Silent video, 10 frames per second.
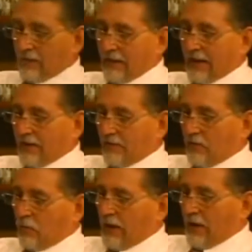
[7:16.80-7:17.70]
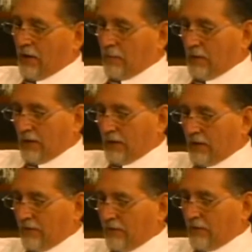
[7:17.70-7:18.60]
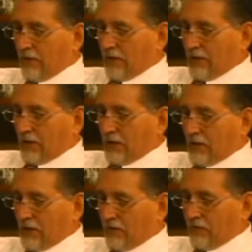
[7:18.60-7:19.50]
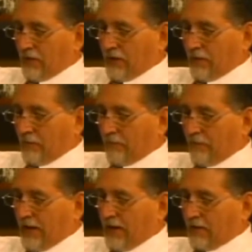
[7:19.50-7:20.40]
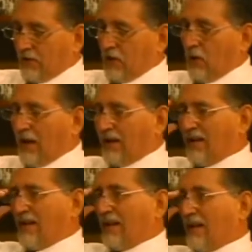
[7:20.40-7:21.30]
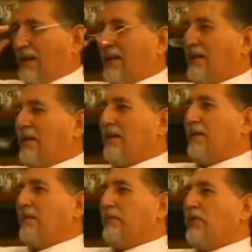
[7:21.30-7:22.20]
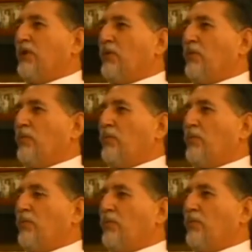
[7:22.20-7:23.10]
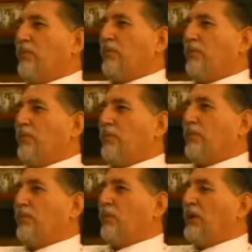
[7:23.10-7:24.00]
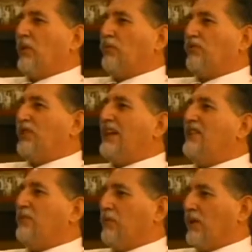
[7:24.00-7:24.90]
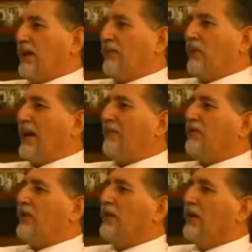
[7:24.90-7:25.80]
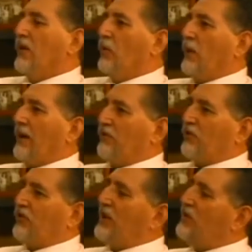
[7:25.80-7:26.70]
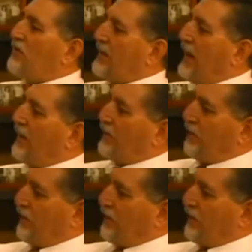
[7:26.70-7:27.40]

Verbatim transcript: that realm of of uh, faith. You know, I, you know, we don't see to believe. We have to we have to see through the eyes of